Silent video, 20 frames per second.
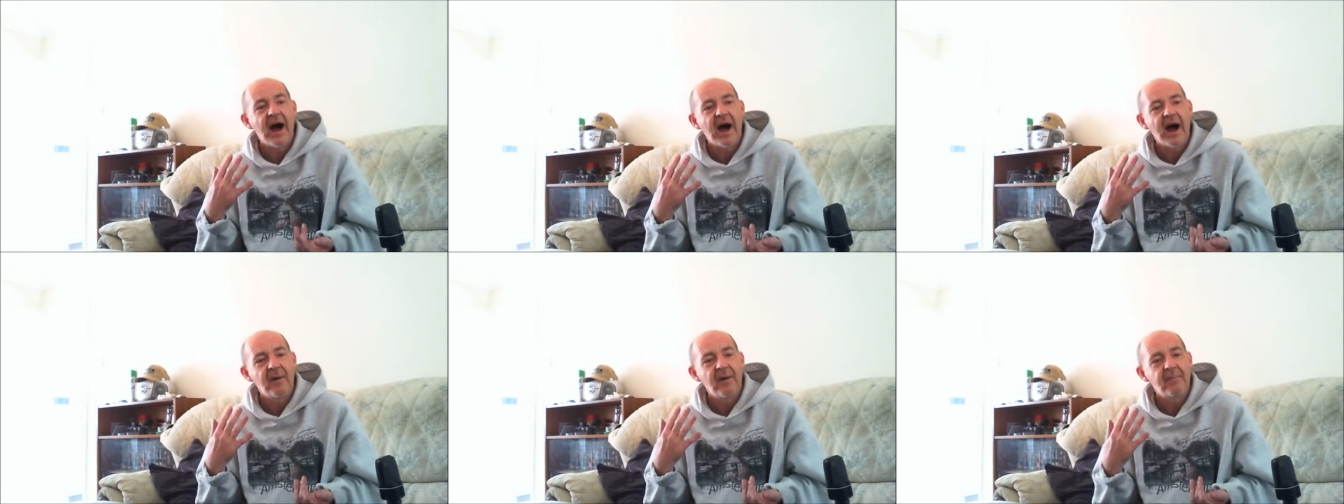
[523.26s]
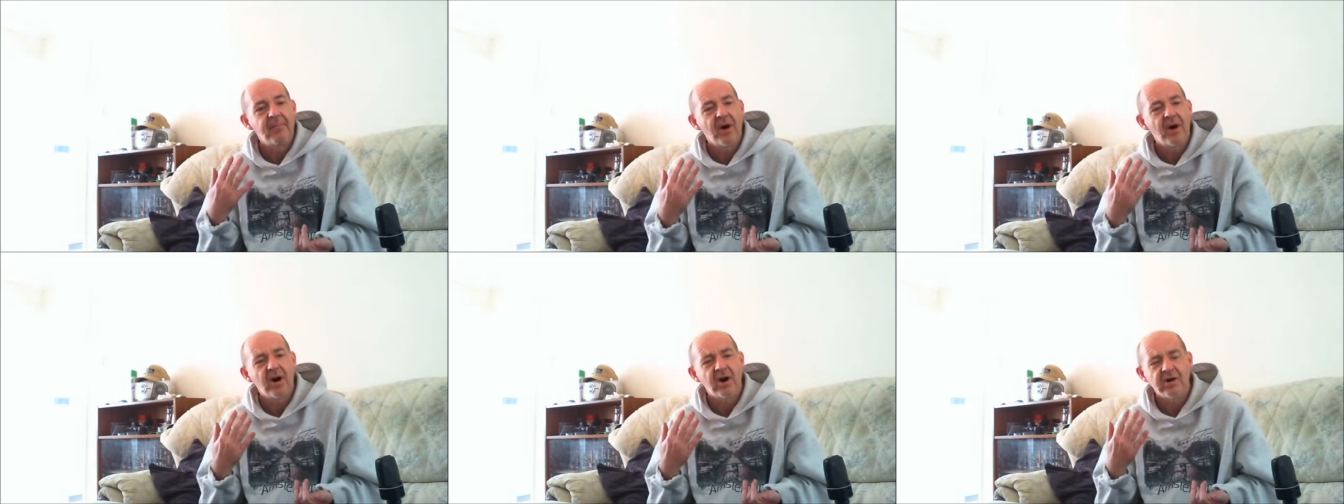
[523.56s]

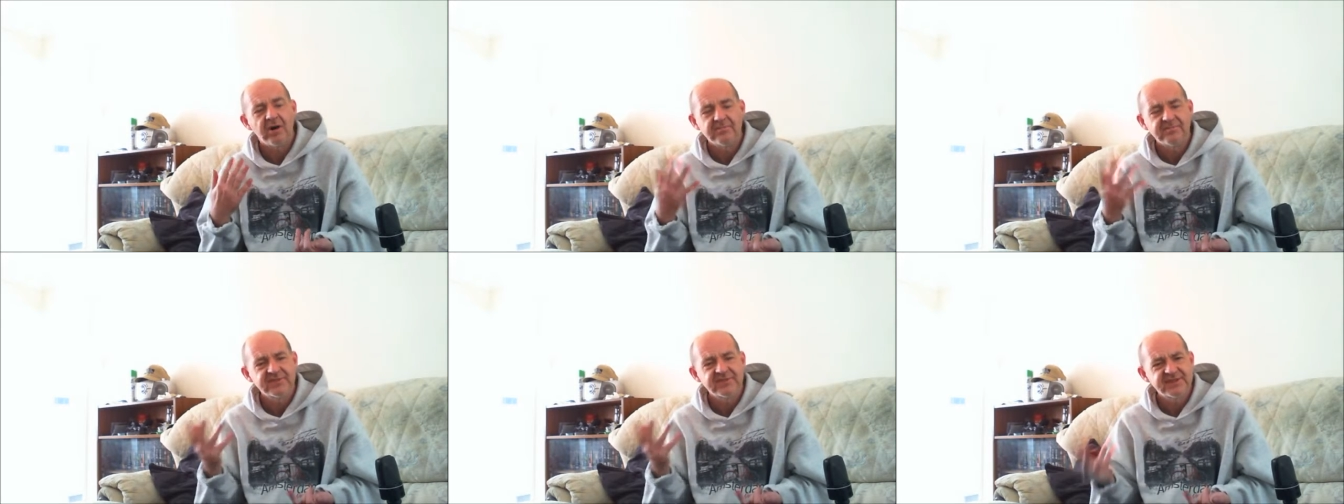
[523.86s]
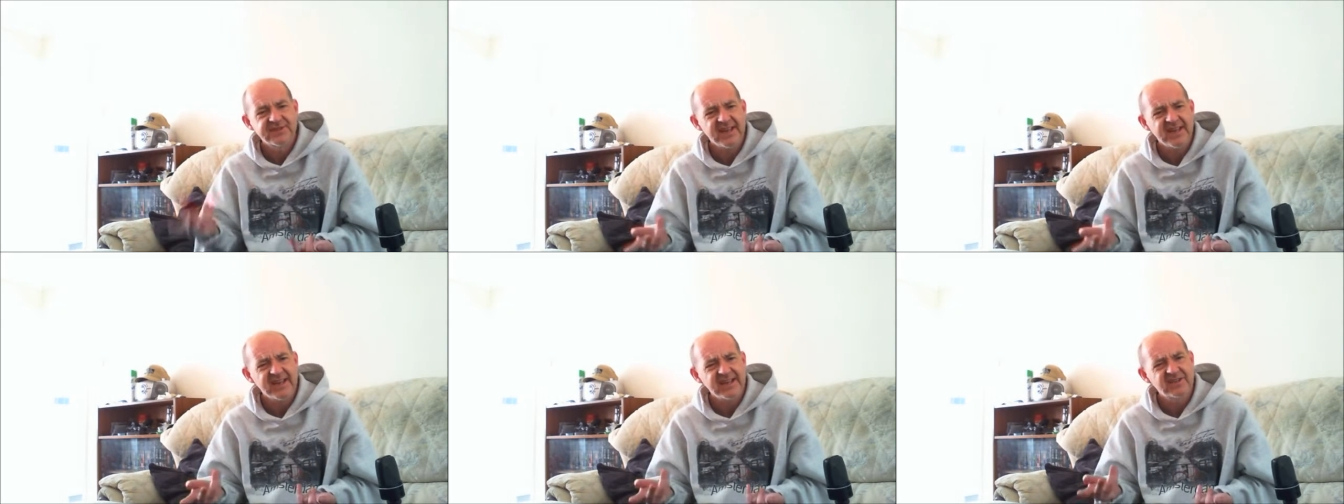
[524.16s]
Part
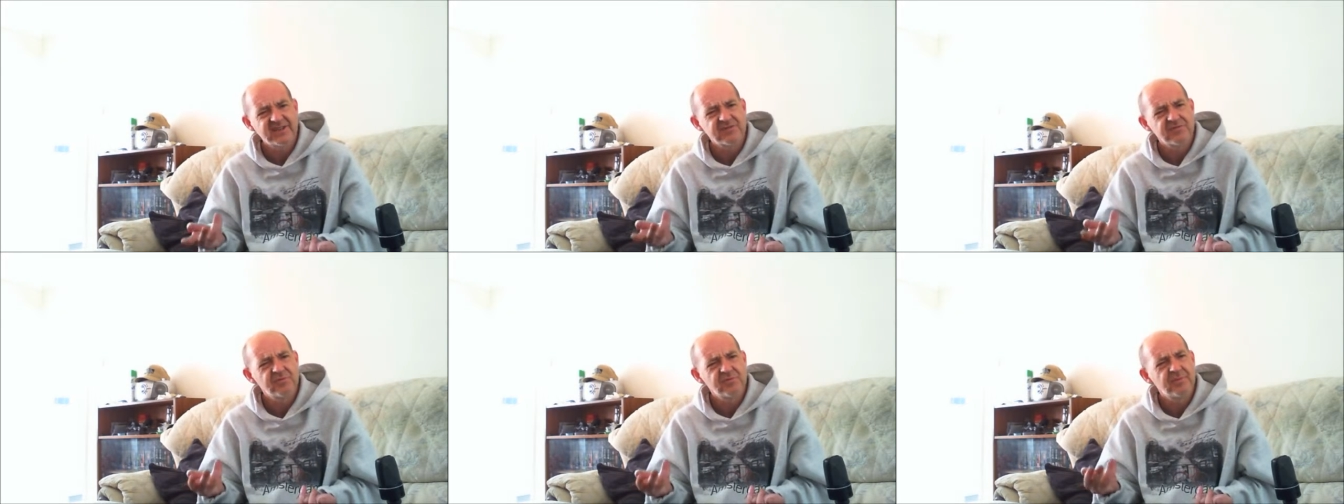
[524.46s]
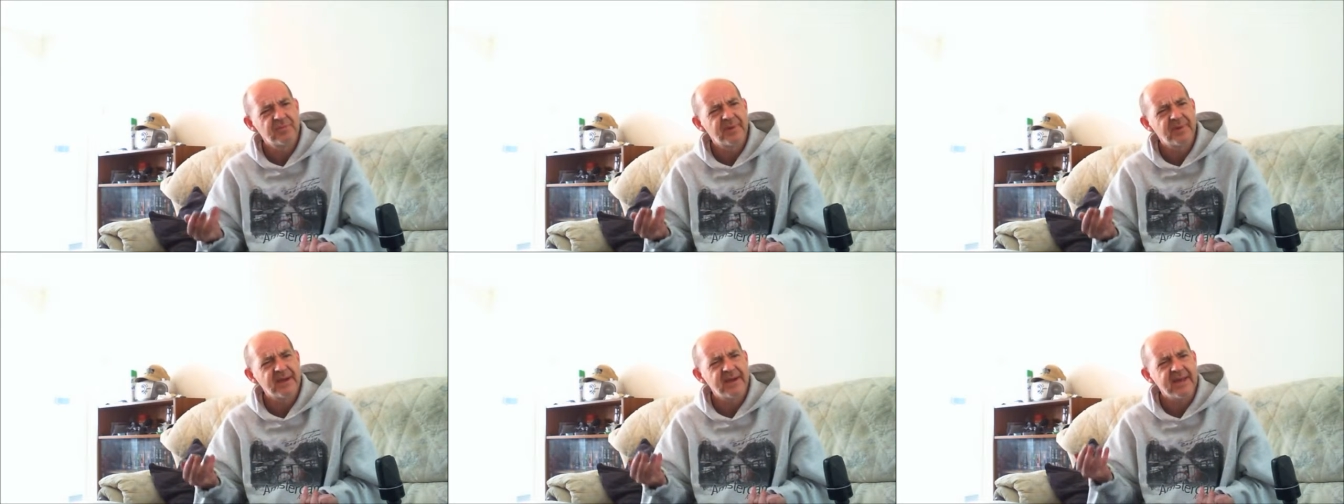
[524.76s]
6 will
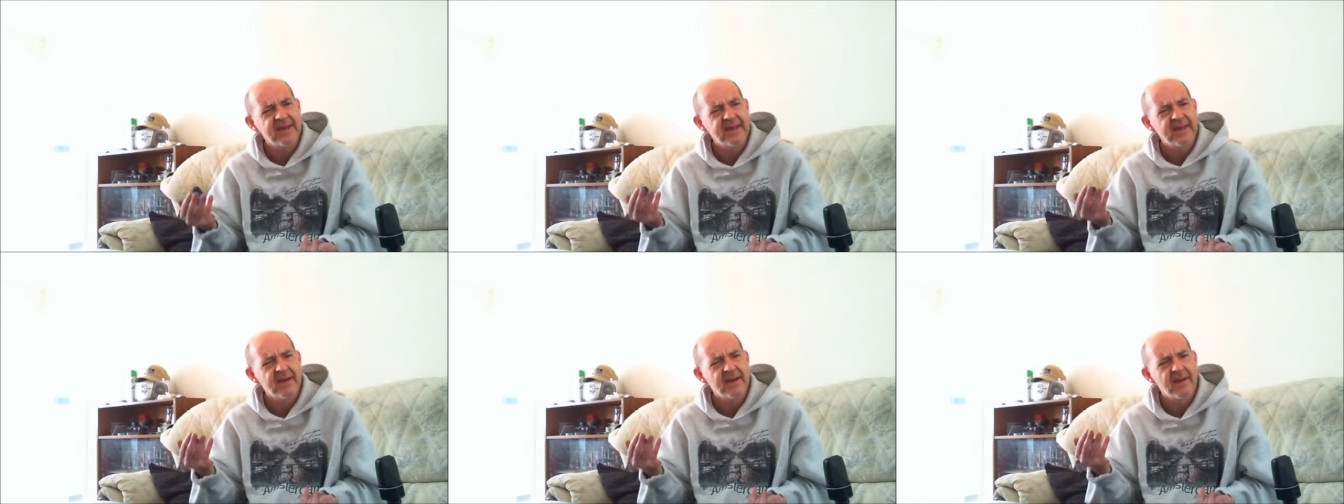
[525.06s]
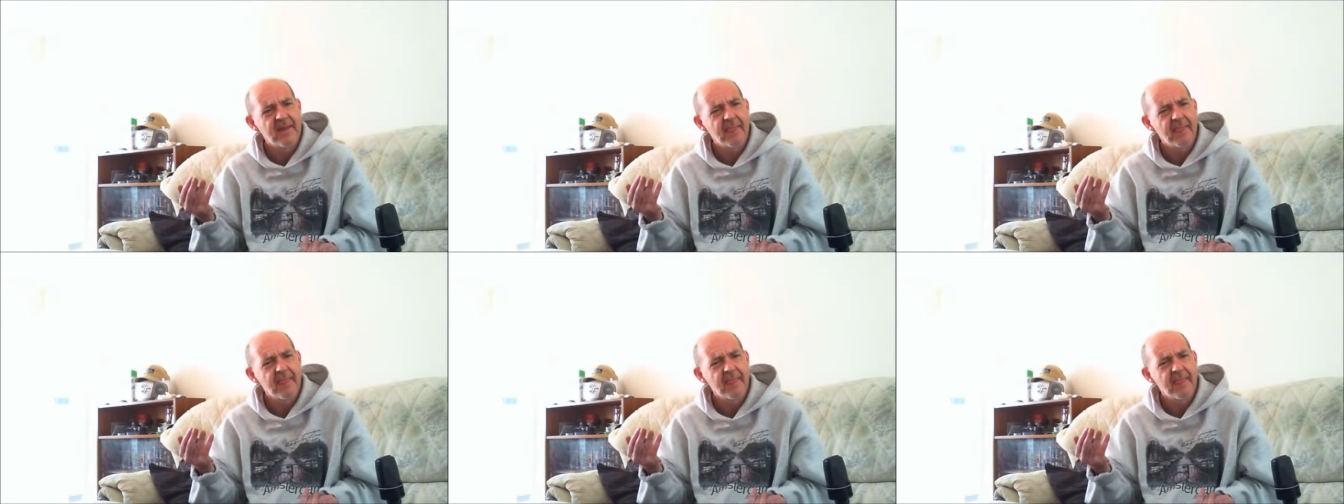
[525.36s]
be